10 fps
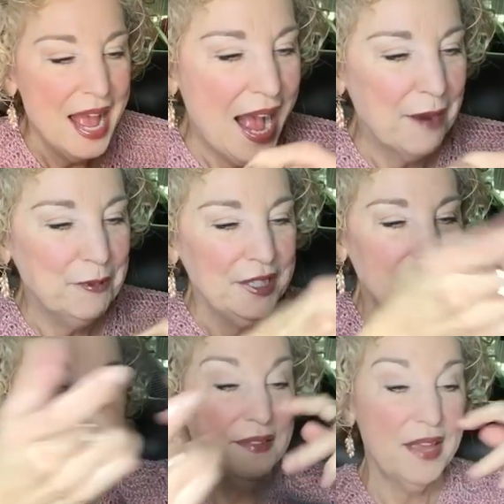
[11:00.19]
I really
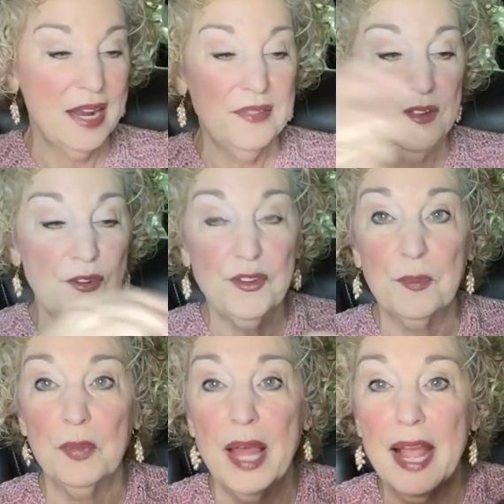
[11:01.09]
like that. And there's
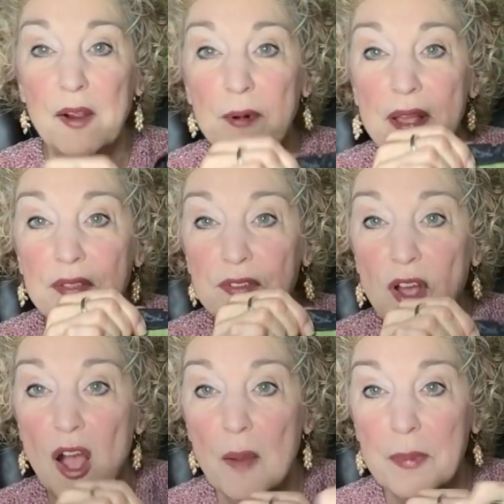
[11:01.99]
some black around the
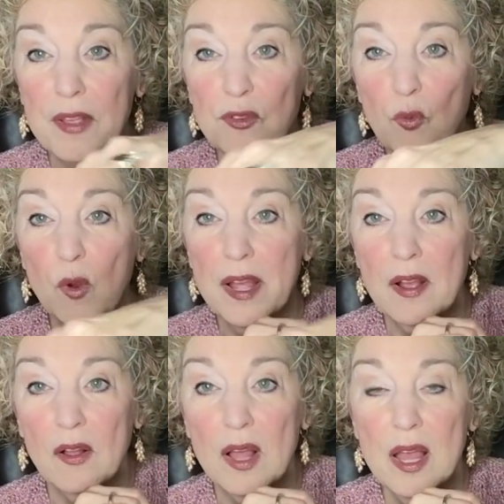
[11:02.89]
top as
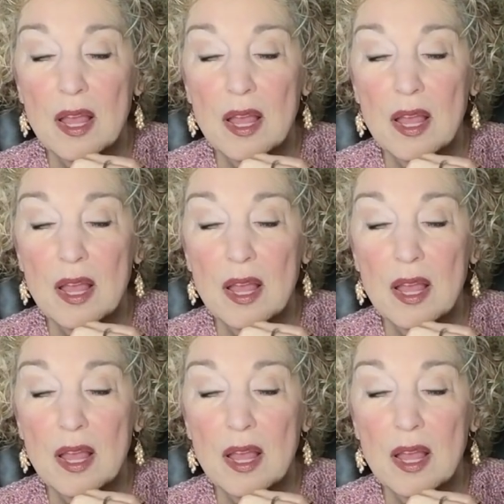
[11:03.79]
well,